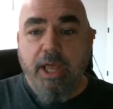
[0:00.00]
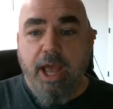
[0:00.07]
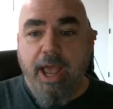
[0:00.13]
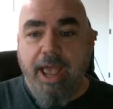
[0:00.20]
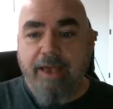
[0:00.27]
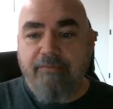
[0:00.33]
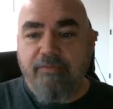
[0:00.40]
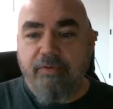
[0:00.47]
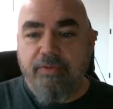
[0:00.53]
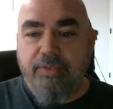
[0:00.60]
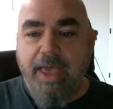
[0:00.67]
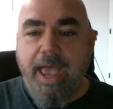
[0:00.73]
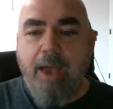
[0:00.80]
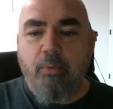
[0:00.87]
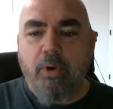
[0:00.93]
I have
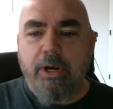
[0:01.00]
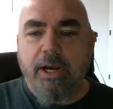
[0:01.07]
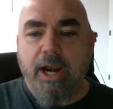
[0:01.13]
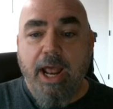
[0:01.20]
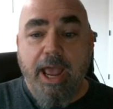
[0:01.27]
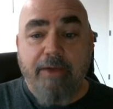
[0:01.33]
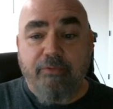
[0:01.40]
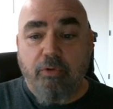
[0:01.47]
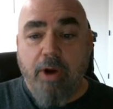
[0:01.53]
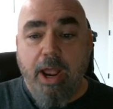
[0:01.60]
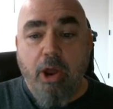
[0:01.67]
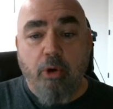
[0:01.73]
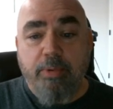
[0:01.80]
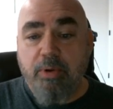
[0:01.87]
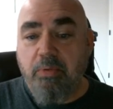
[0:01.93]
that one, and I have a
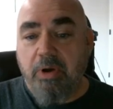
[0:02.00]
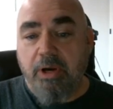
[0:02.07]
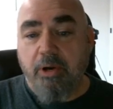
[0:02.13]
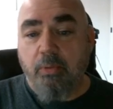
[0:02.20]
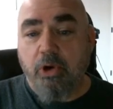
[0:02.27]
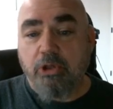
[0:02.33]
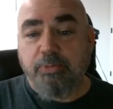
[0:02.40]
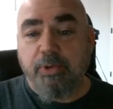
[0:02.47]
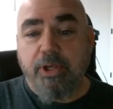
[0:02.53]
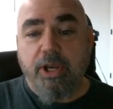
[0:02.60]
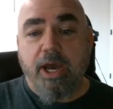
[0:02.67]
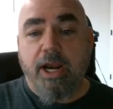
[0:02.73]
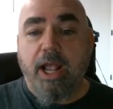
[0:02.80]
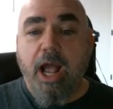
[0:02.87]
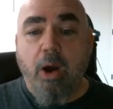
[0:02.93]
Ryobi one, and it works pretty good.
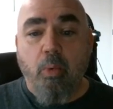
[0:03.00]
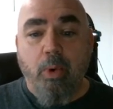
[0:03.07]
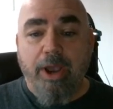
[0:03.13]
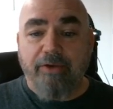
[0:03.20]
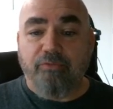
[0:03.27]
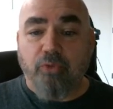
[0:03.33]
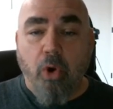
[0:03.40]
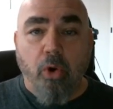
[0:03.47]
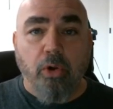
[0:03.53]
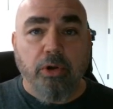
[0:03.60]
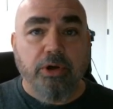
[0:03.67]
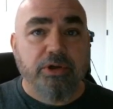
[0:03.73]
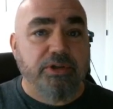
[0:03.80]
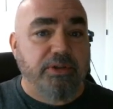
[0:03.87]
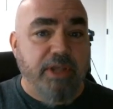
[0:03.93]
I got Win
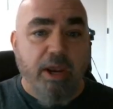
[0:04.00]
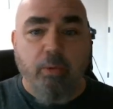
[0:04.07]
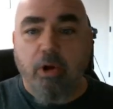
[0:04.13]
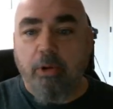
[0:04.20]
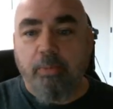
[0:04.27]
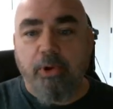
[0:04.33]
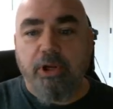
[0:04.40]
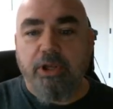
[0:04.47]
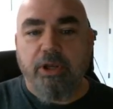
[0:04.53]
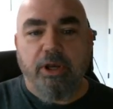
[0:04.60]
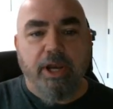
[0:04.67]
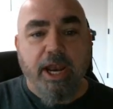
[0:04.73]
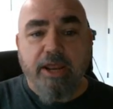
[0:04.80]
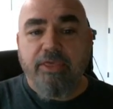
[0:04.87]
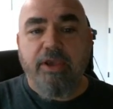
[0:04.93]
rollers; they work pretty
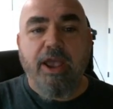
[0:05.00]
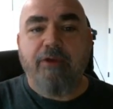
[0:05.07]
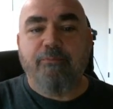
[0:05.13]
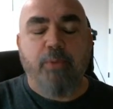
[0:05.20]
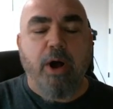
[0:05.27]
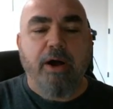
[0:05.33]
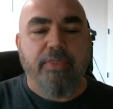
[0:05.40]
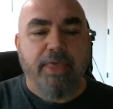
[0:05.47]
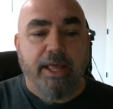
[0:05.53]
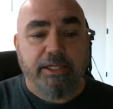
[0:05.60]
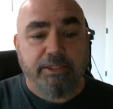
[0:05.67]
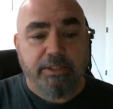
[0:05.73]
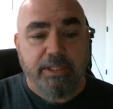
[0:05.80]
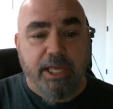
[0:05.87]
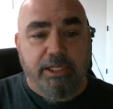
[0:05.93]
good. Anything I've bought
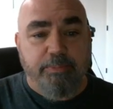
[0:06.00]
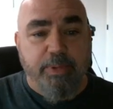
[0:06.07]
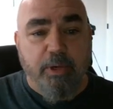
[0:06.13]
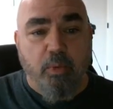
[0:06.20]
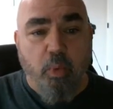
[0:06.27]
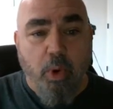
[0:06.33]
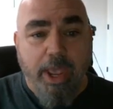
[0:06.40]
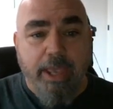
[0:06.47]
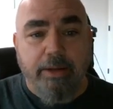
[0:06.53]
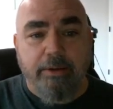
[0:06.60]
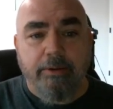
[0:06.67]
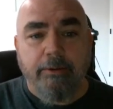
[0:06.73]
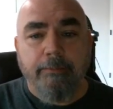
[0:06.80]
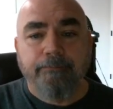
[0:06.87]
that's been Win,